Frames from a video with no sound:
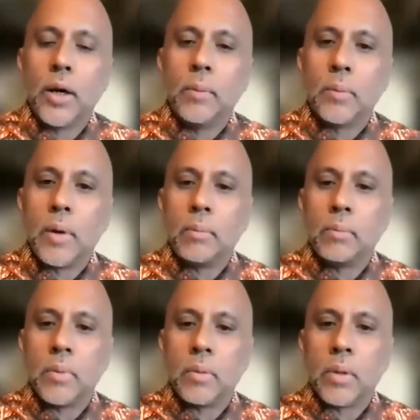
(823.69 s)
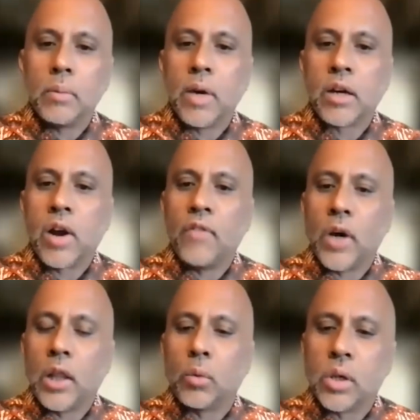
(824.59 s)
Um, my my
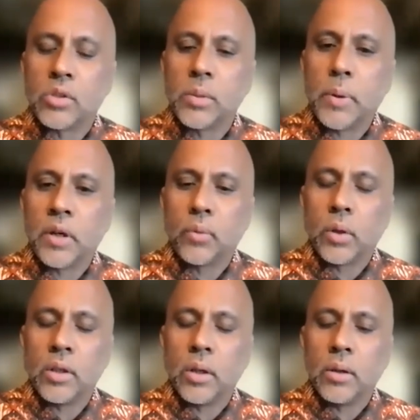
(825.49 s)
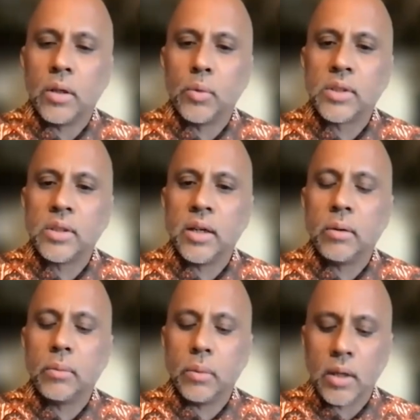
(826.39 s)
grandfather was also part of, you know, was a
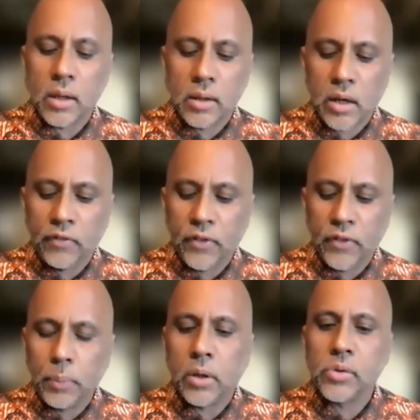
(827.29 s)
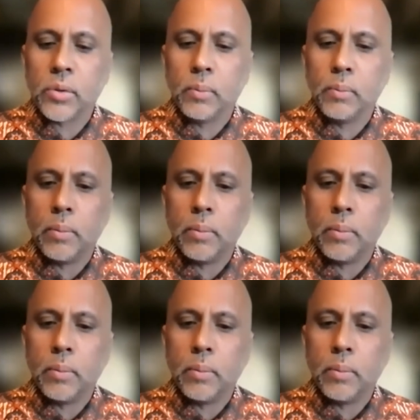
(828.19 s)
A lot of Filipinos